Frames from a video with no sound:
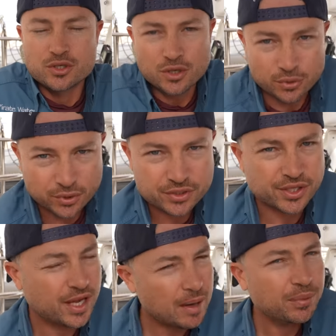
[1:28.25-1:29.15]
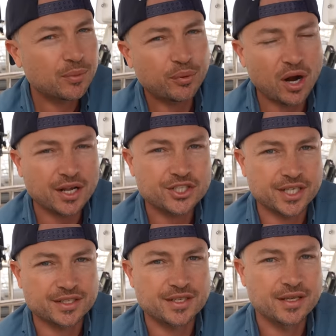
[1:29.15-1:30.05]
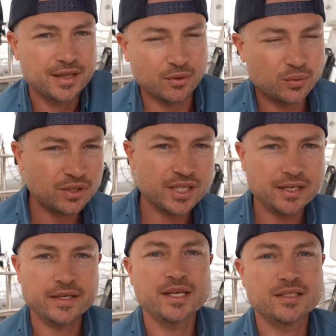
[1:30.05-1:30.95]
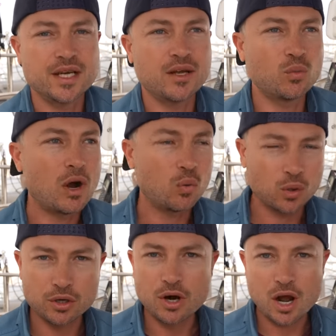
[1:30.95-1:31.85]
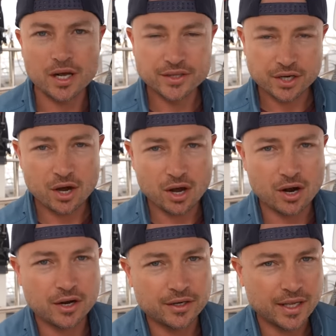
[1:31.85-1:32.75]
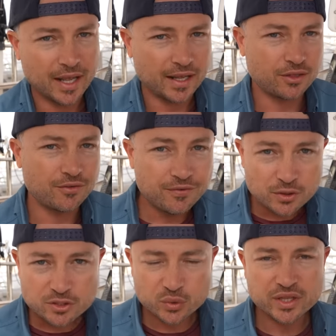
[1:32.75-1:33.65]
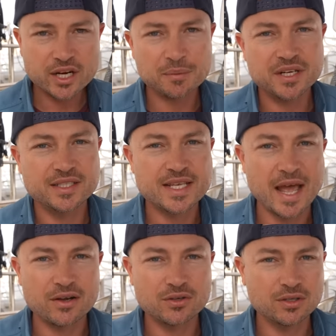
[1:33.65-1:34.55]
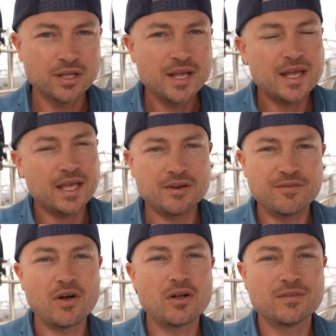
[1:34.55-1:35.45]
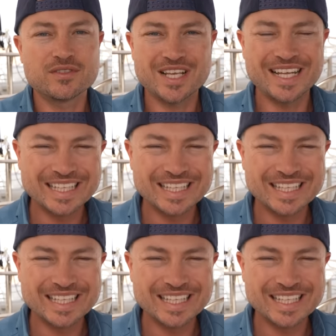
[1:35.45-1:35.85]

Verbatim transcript: So there's a couple of projects that really need to get done while we're on the hard. And the first one that I'm gonna tackle involves a